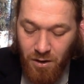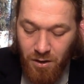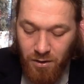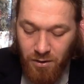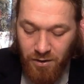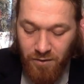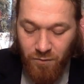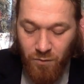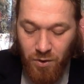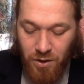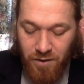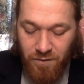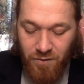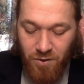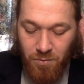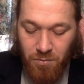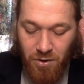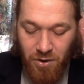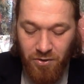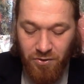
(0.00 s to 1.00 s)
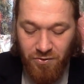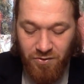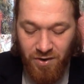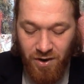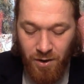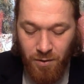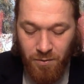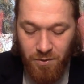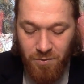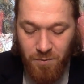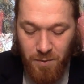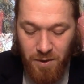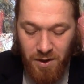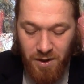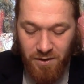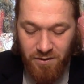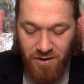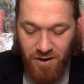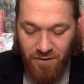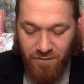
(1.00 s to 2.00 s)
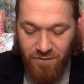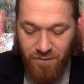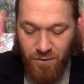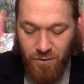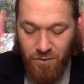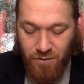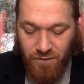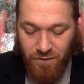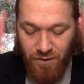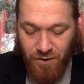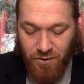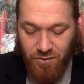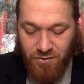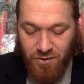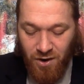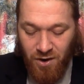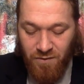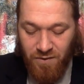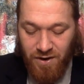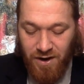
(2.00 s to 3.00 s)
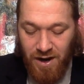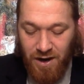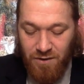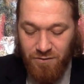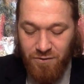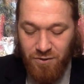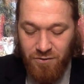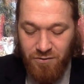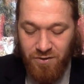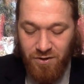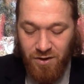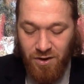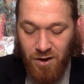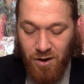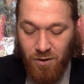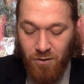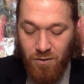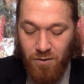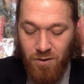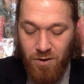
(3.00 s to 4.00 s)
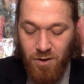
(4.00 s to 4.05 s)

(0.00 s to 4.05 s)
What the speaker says: Leave one of your brothers here with me and take food for your starving households and go.